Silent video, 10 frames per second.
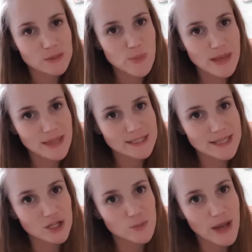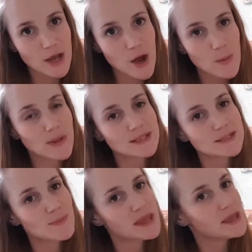pick that stitch back up and
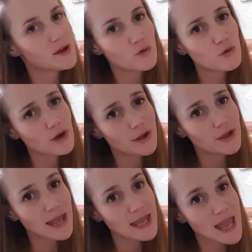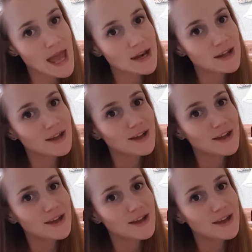to make it all okay again,